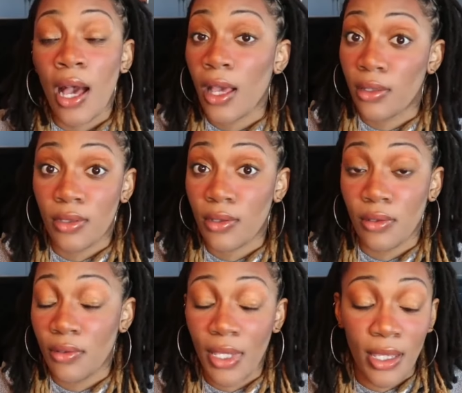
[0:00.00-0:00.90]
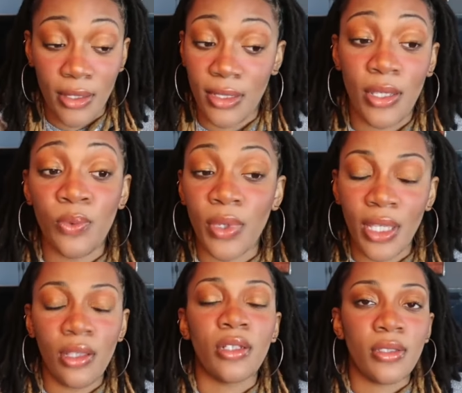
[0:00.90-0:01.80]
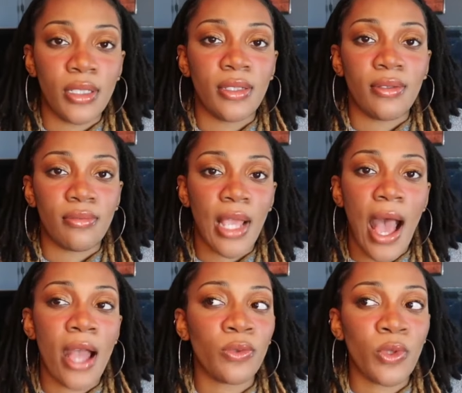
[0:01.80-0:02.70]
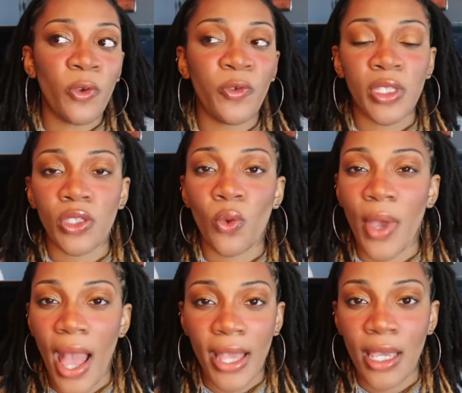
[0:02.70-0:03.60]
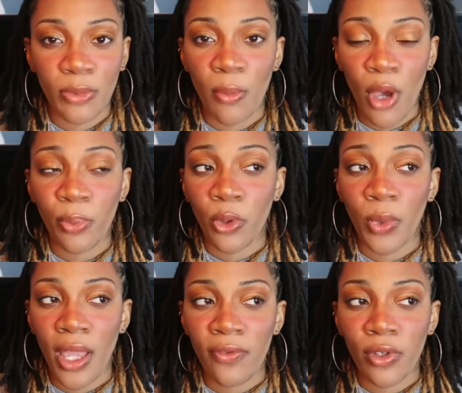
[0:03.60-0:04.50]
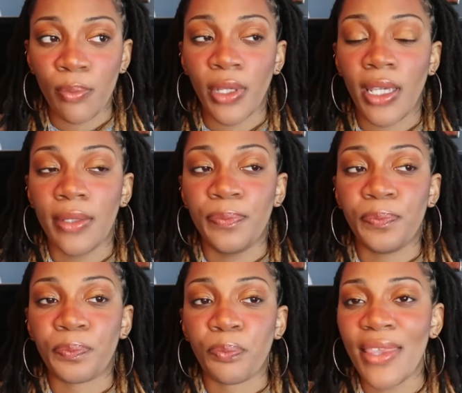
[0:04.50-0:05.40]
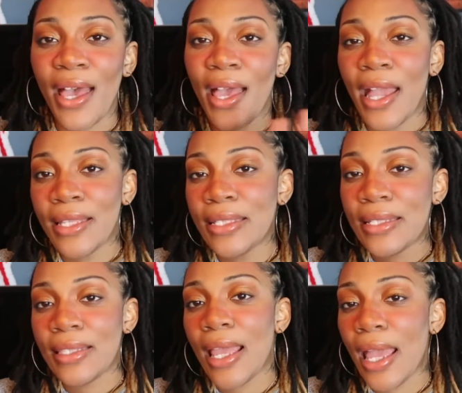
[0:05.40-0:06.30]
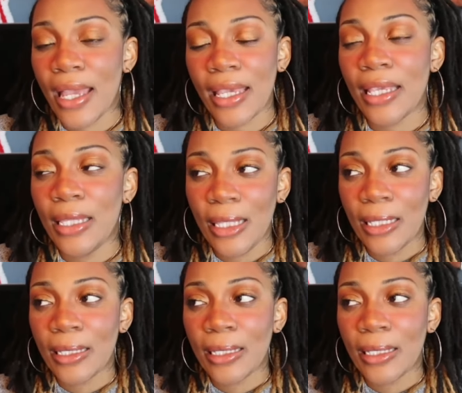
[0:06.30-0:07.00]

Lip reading: I could tell, and it looked, I don't know if it's the way I kept them up or whatever, but by that end leg, it